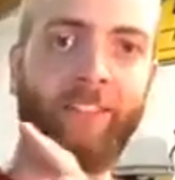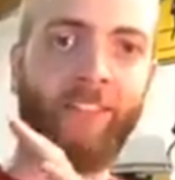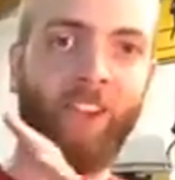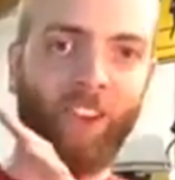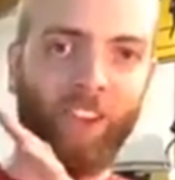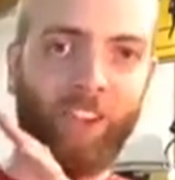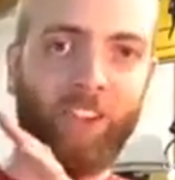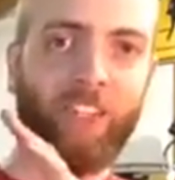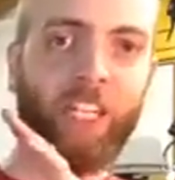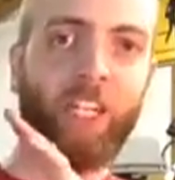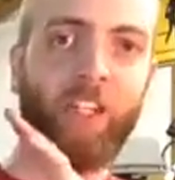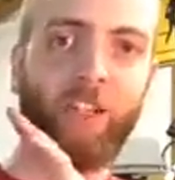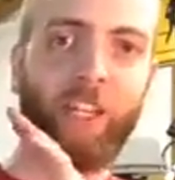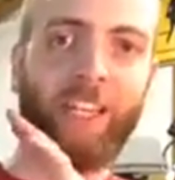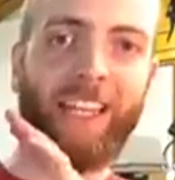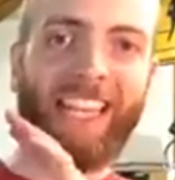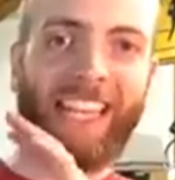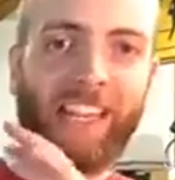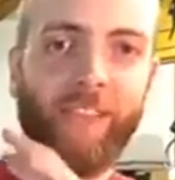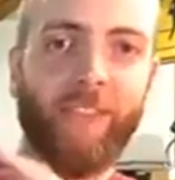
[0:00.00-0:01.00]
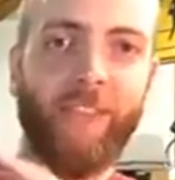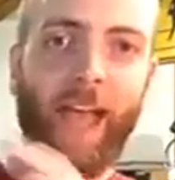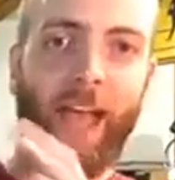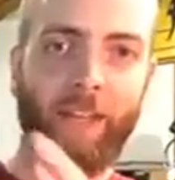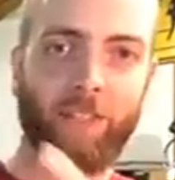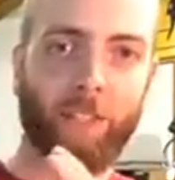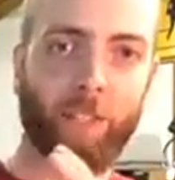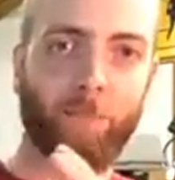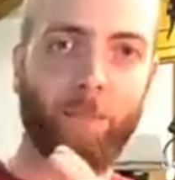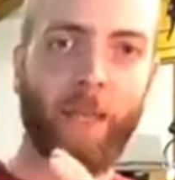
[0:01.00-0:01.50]
They're clearly in
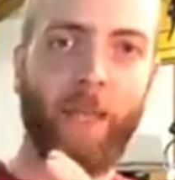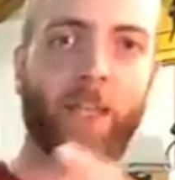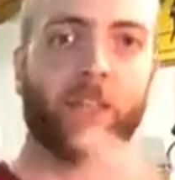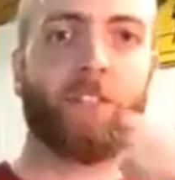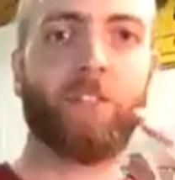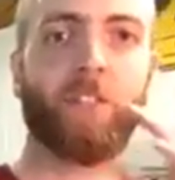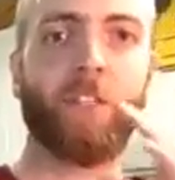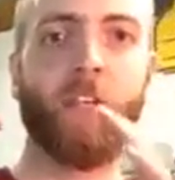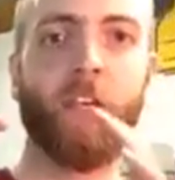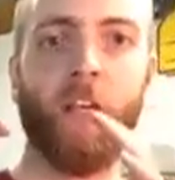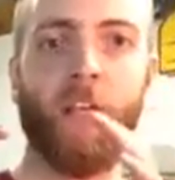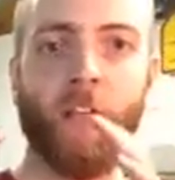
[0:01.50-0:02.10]
that space.